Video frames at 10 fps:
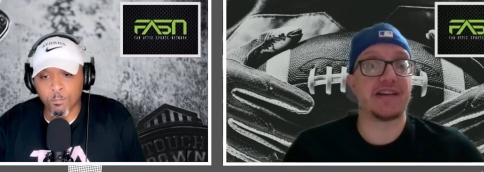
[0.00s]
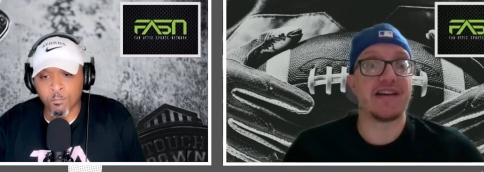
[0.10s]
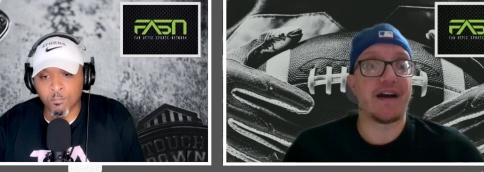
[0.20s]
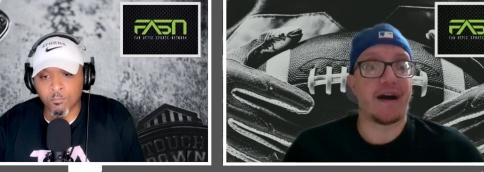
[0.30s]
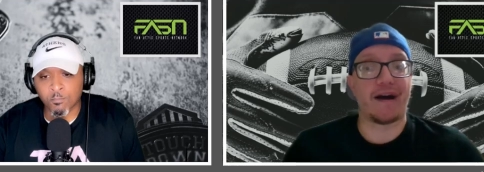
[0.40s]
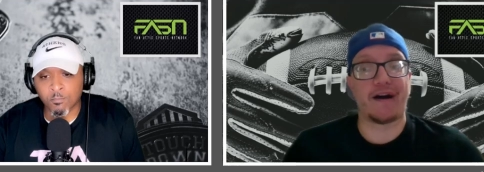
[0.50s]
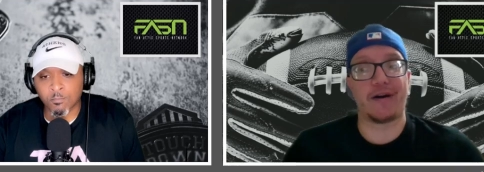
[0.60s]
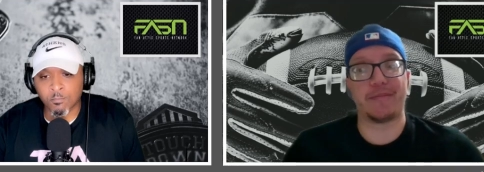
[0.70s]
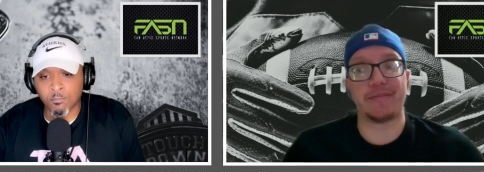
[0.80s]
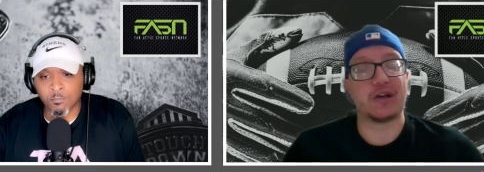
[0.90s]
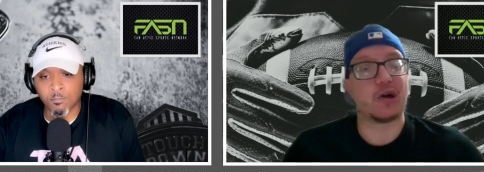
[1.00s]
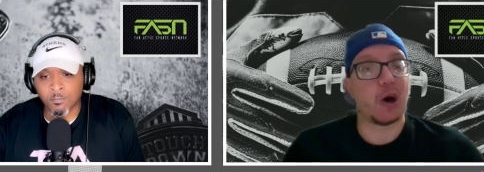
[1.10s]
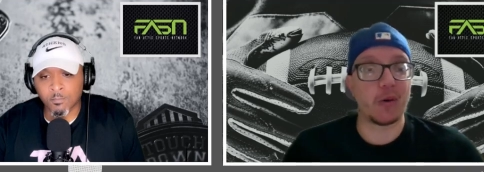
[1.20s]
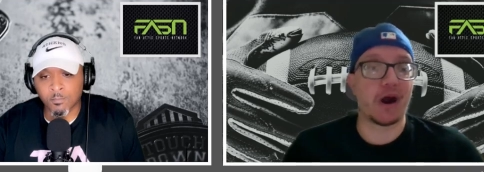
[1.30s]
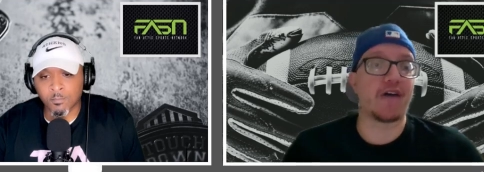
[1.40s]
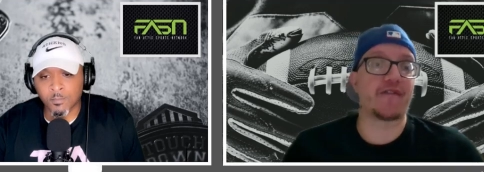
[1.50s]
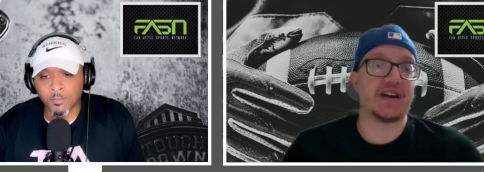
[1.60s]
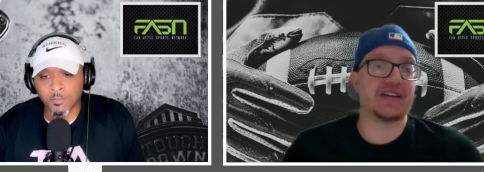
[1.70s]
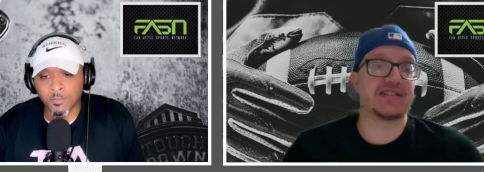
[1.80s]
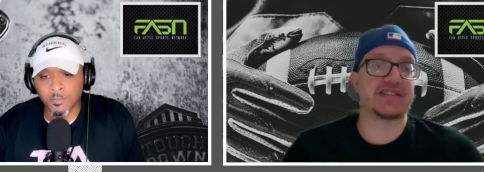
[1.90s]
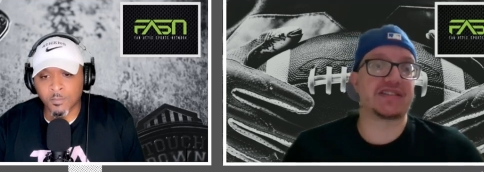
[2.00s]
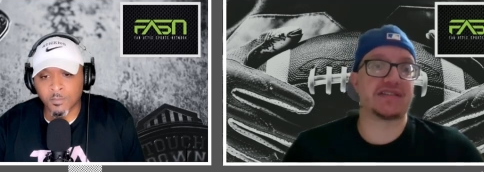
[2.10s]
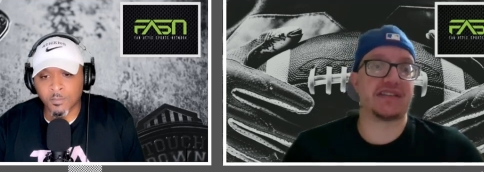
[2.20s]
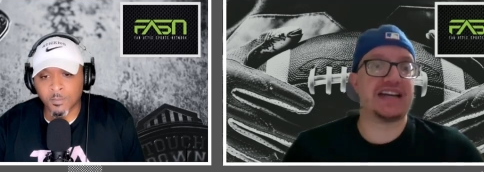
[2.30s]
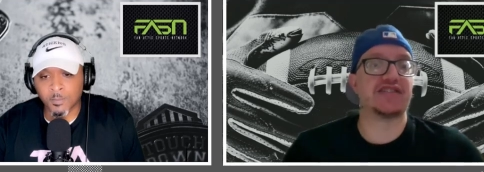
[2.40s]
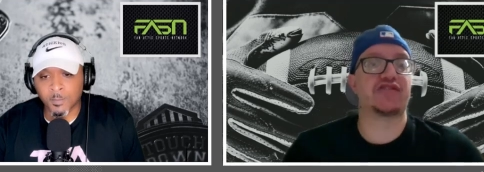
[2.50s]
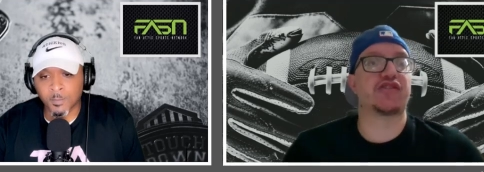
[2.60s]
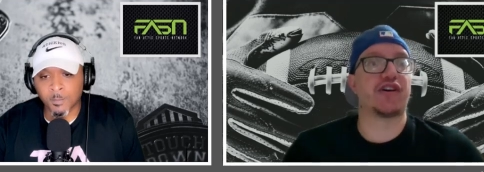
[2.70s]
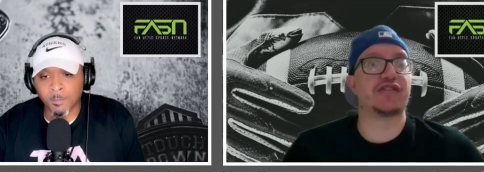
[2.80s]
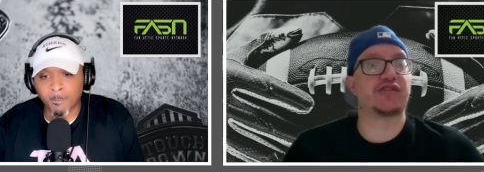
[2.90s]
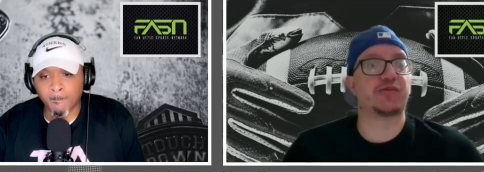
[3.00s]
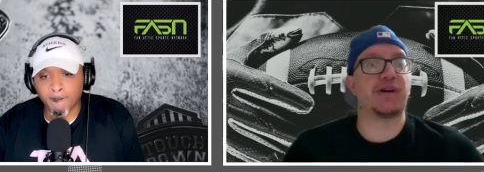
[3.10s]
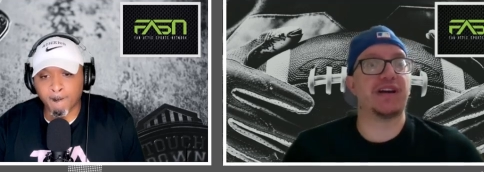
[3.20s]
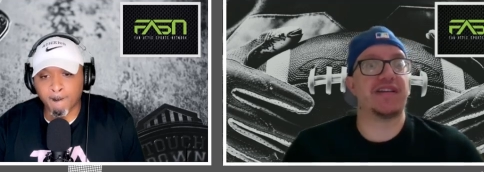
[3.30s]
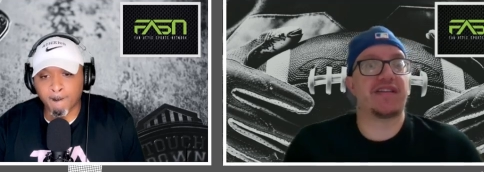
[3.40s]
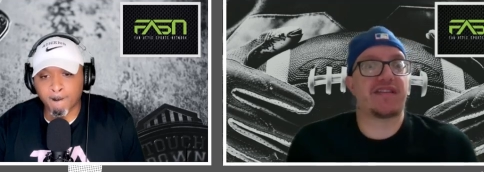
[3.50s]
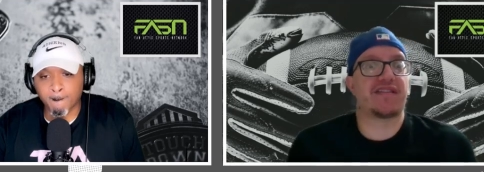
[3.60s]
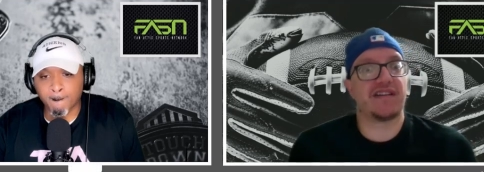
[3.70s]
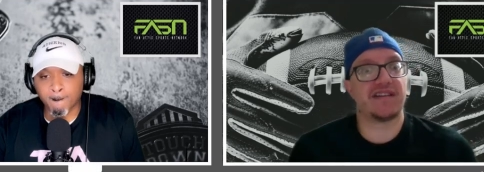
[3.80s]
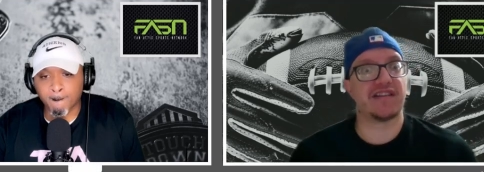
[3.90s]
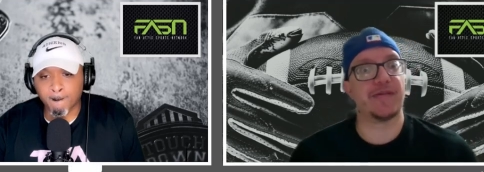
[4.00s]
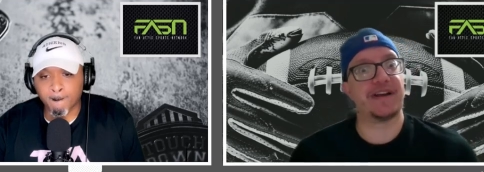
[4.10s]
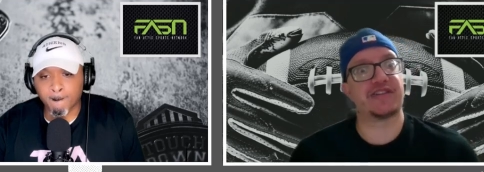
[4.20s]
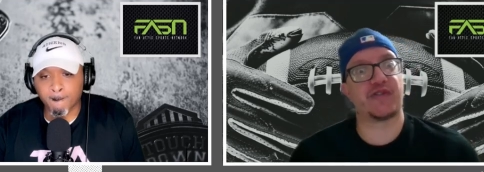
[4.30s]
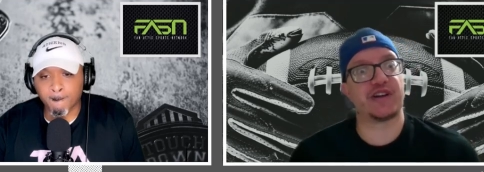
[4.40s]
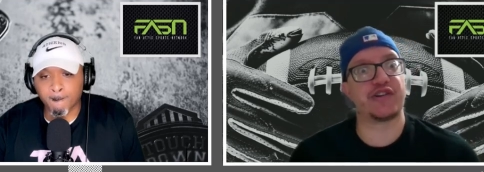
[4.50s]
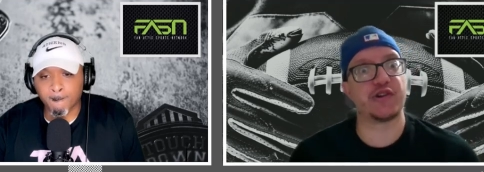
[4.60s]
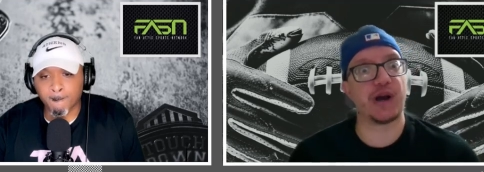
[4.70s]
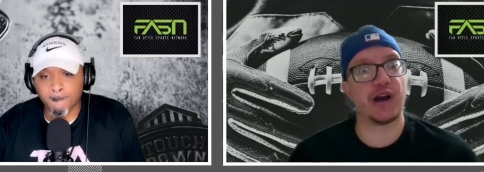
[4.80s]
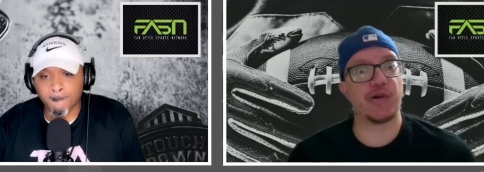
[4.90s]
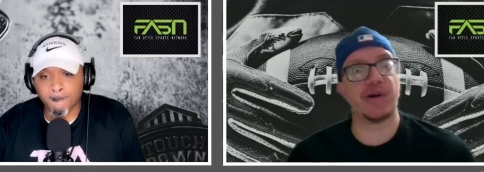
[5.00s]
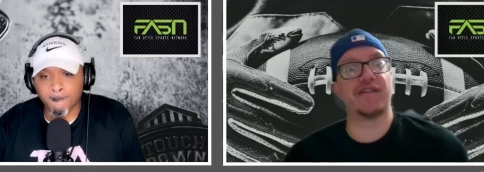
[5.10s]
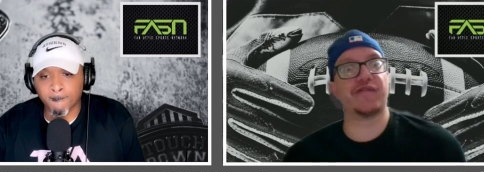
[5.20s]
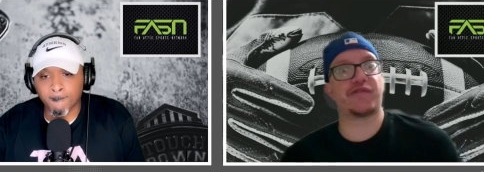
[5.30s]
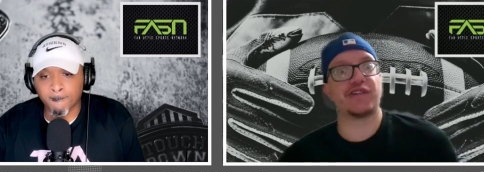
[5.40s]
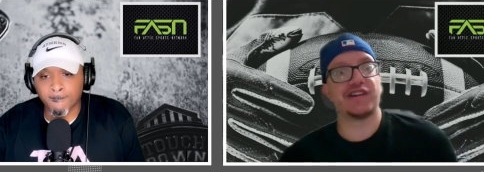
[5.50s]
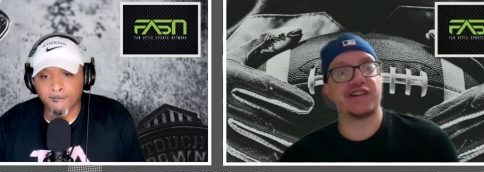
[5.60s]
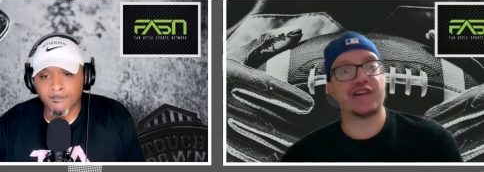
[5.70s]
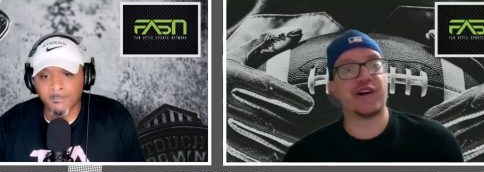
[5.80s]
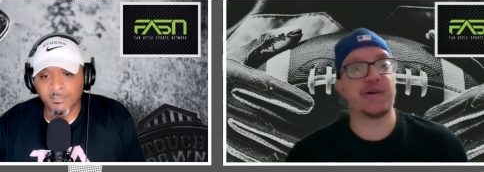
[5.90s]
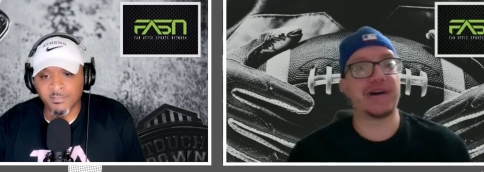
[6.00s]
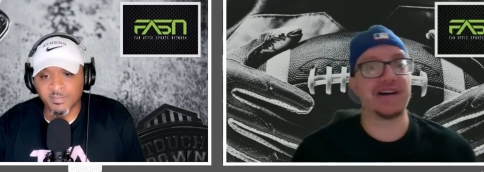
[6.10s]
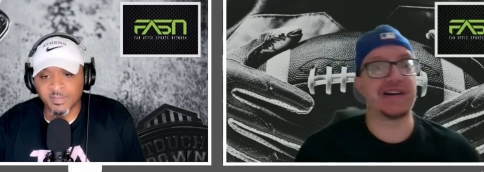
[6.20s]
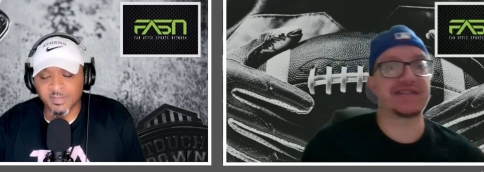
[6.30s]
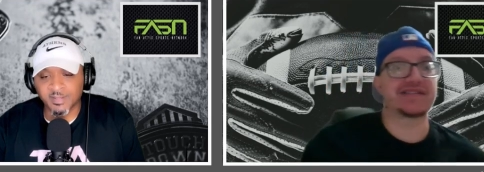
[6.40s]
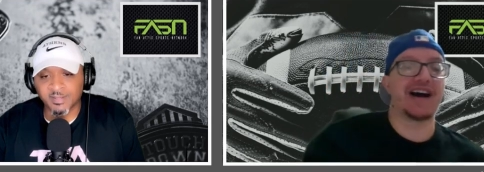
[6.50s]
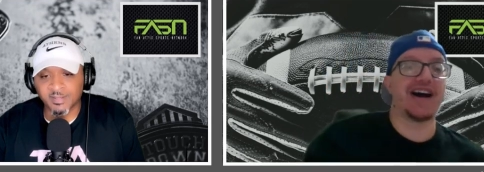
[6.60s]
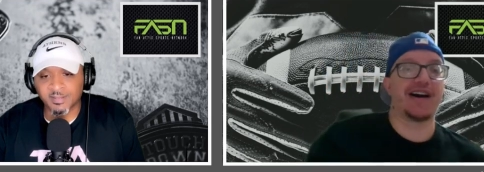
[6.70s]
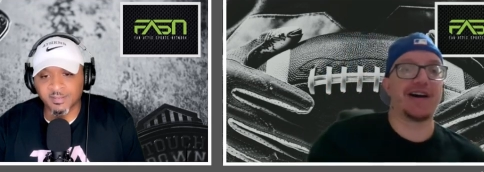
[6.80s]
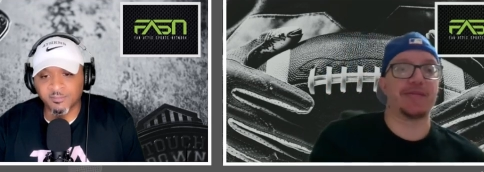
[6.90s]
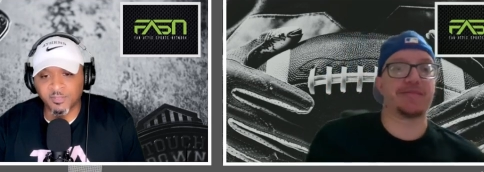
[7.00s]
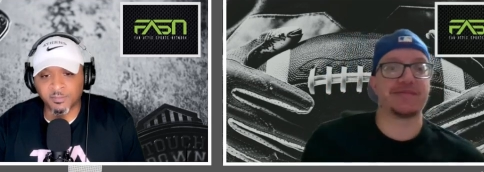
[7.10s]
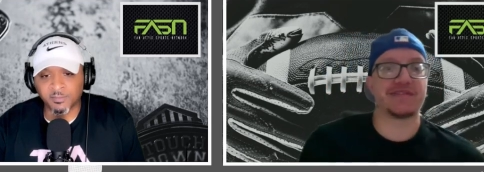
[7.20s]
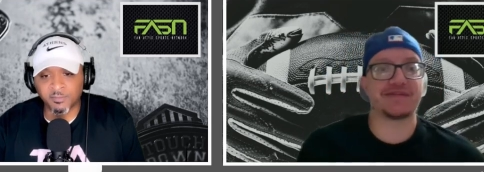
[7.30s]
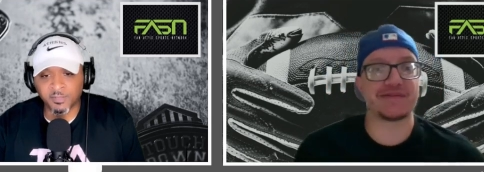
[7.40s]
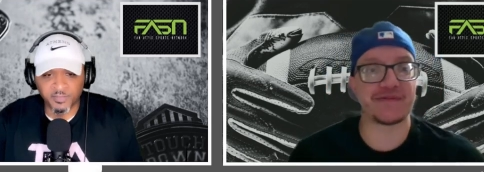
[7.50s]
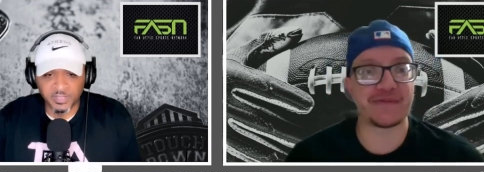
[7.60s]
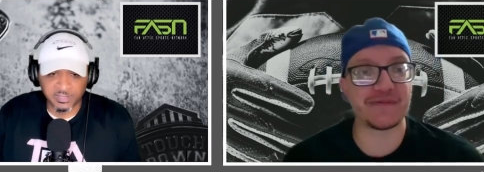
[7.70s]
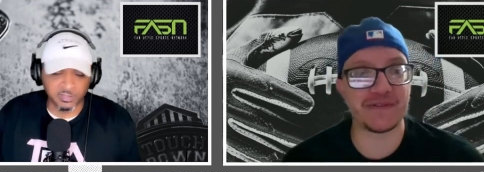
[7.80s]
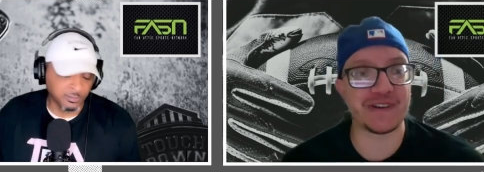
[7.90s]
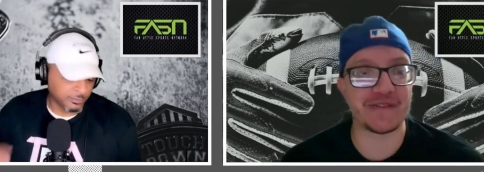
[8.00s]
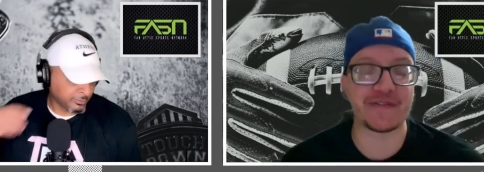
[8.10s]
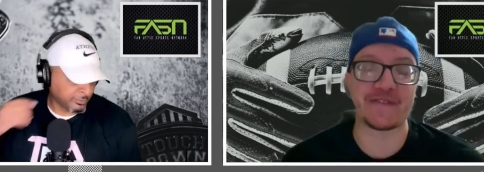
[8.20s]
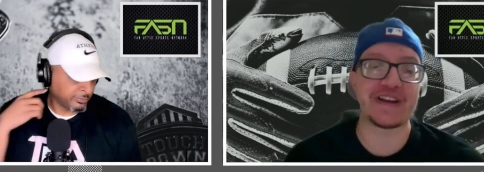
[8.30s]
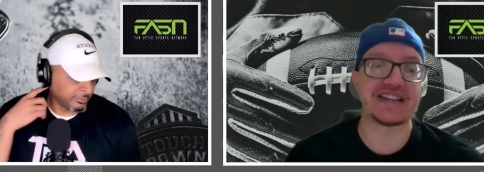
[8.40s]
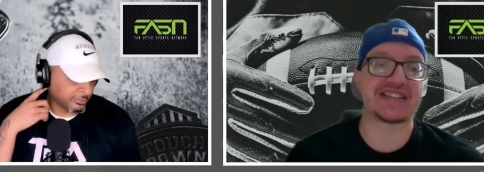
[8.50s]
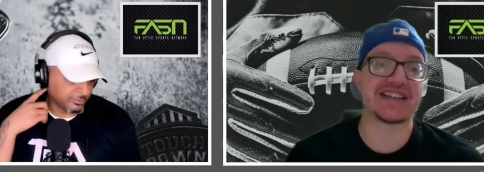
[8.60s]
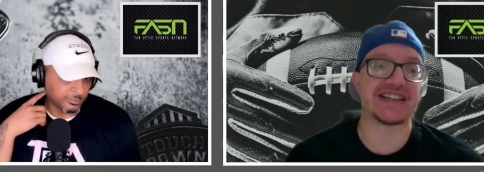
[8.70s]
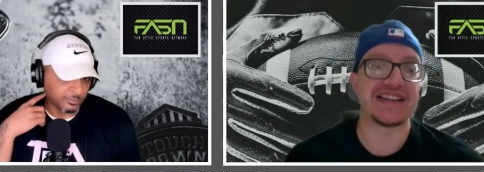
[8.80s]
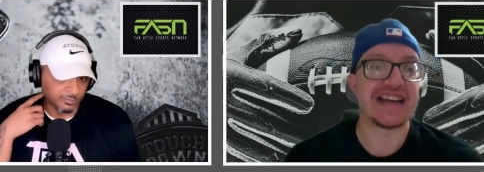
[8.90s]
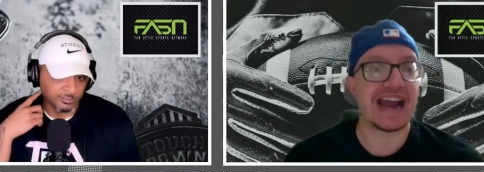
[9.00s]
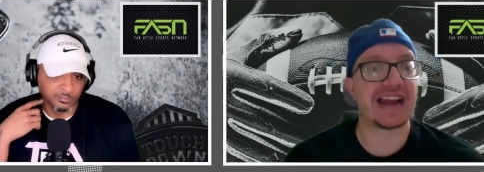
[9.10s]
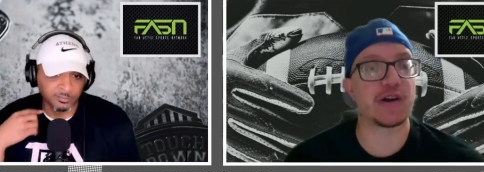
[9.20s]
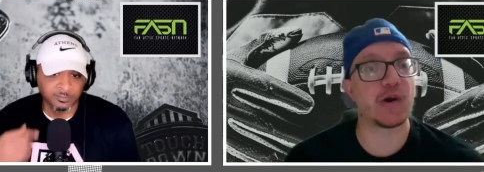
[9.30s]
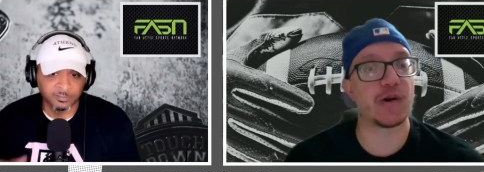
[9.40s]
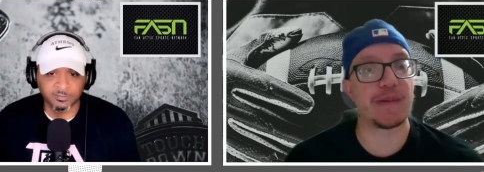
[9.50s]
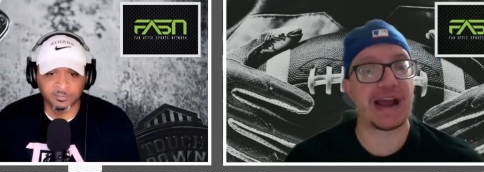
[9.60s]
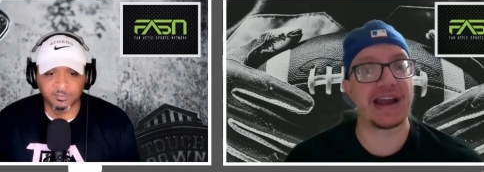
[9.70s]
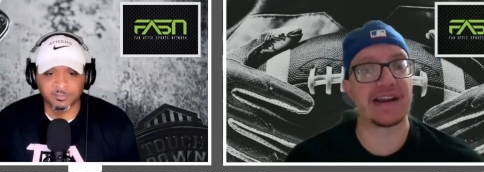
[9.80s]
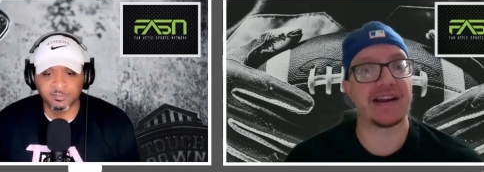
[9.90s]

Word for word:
Speaker 1: Um, on offense, it starts with the best friend duo of Noah um Fifita. Fifita mm-hmm. at quarterback,